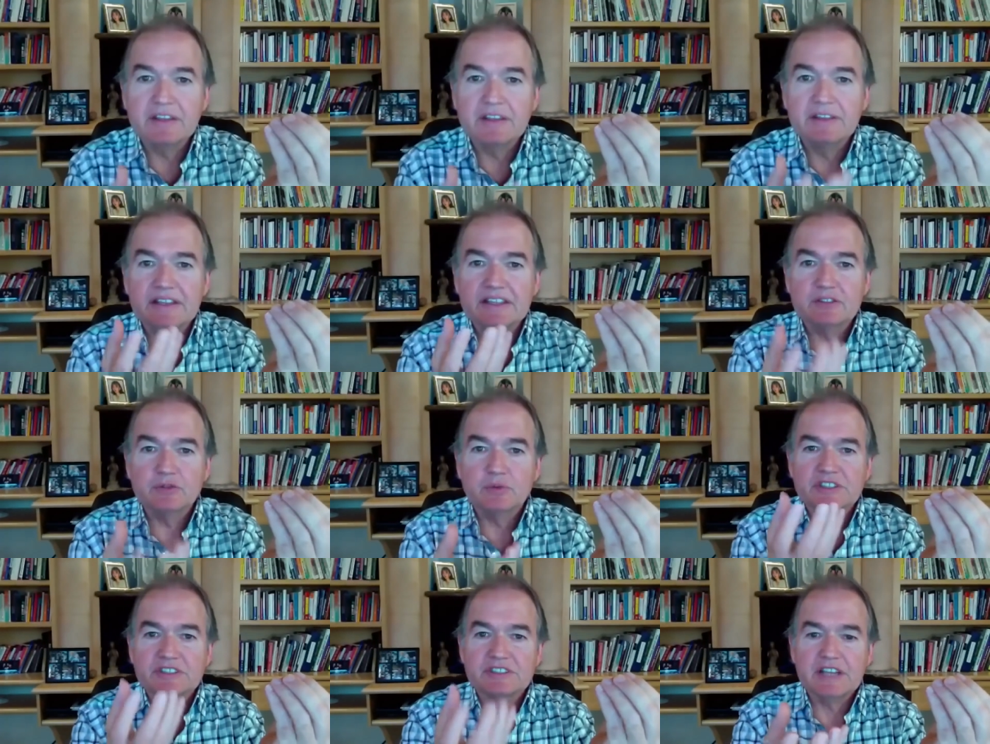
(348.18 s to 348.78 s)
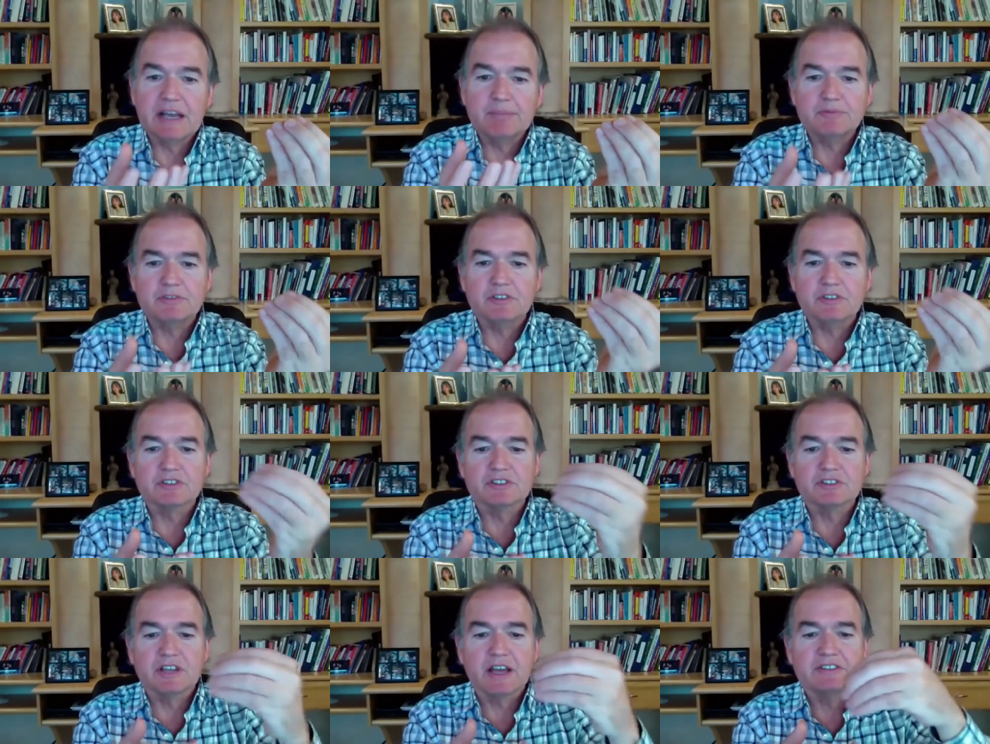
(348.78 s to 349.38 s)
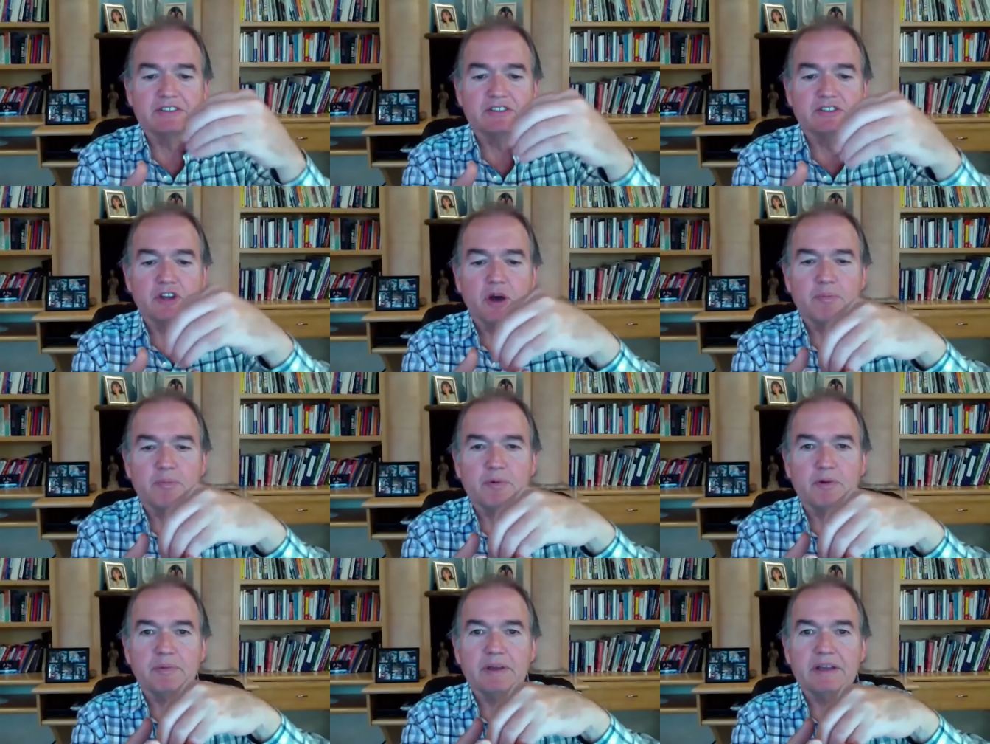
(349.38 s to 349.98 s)
these receptor sites,
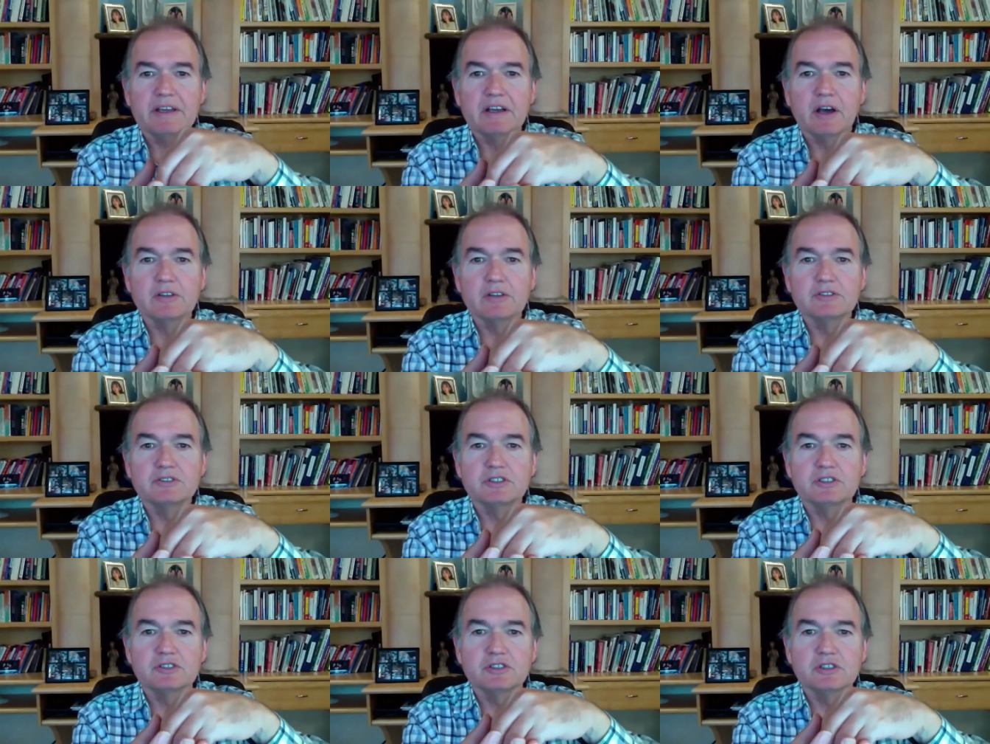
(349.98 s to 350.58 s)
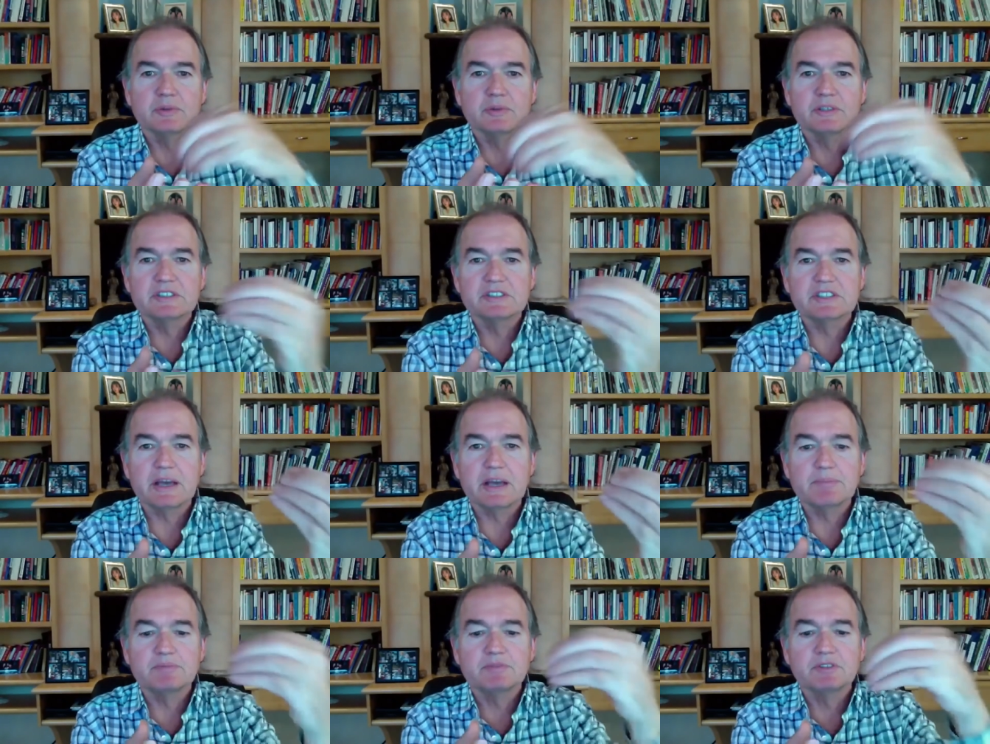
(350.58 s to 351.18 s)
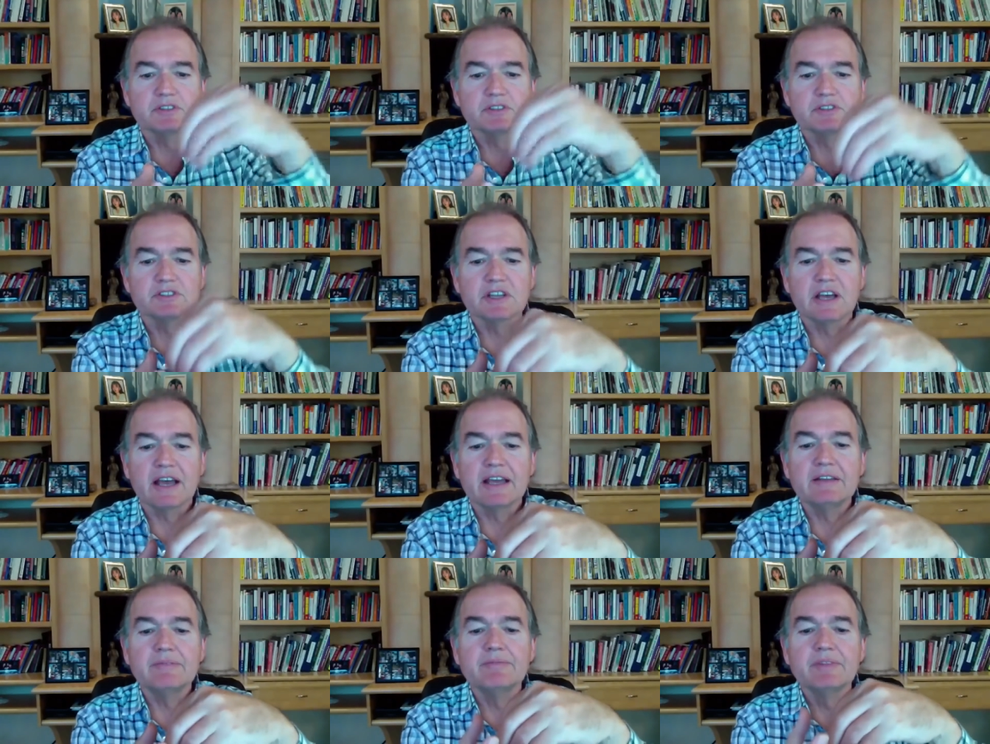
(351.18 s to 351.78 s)
dopamine goes into a receptor
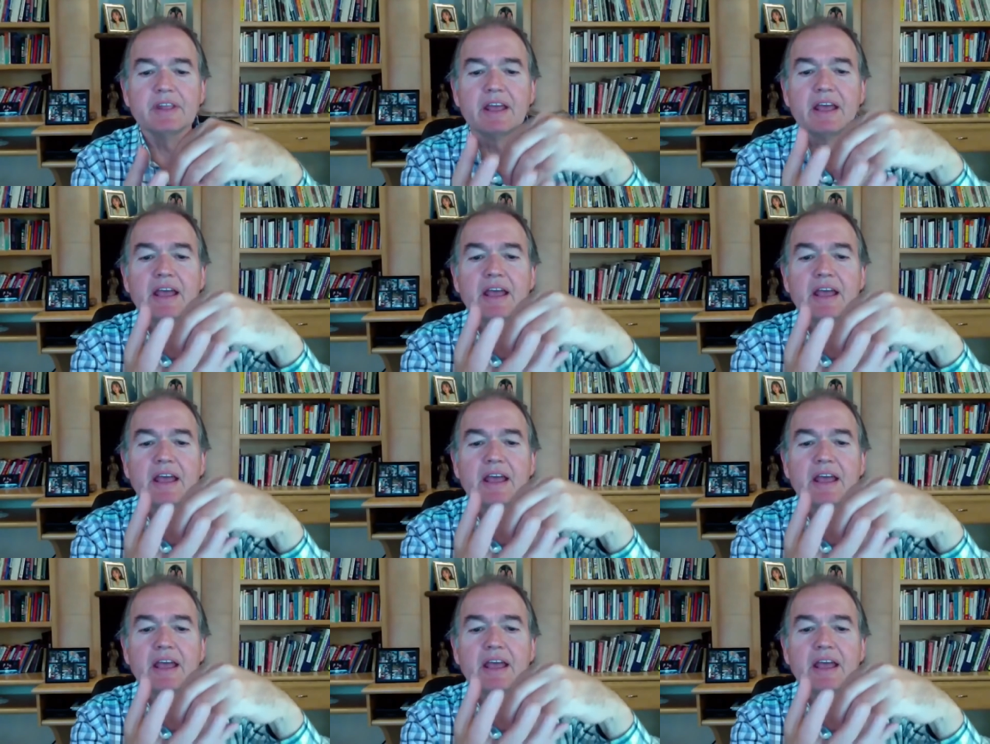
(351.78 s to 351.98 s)
site.